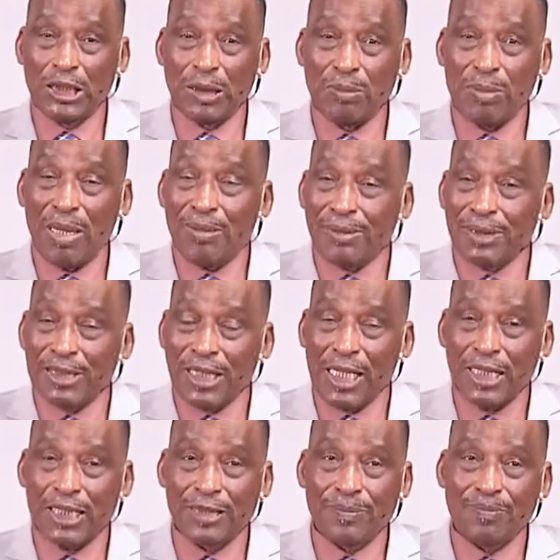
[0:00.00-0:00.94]
the Bible
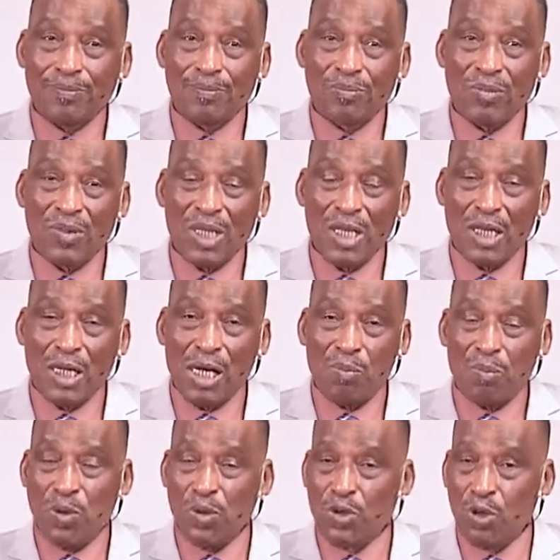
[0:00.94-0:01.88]
said,
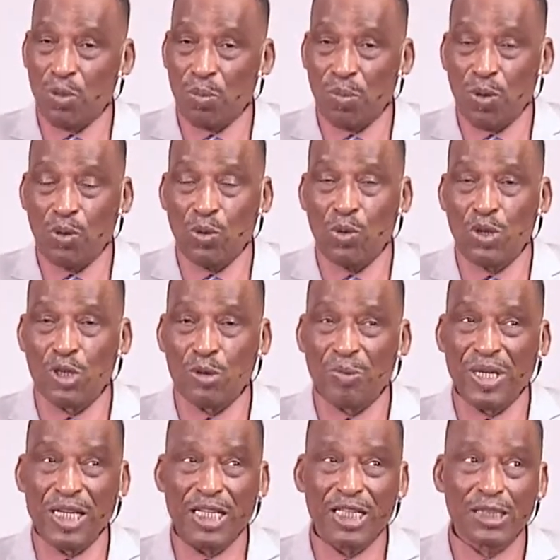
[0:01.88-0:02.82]
Apostle Paul was
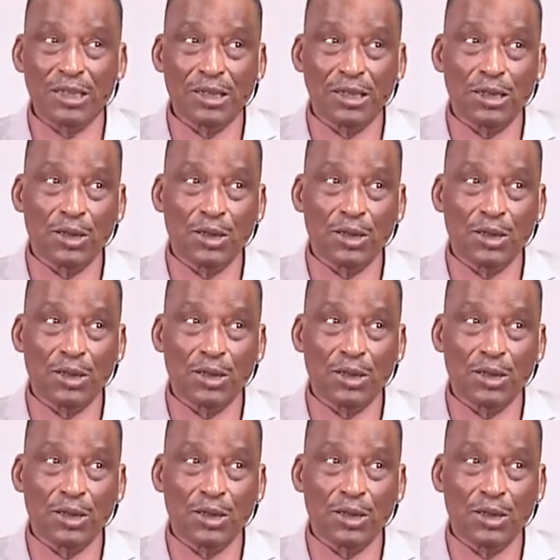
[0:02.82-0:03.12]
speaking,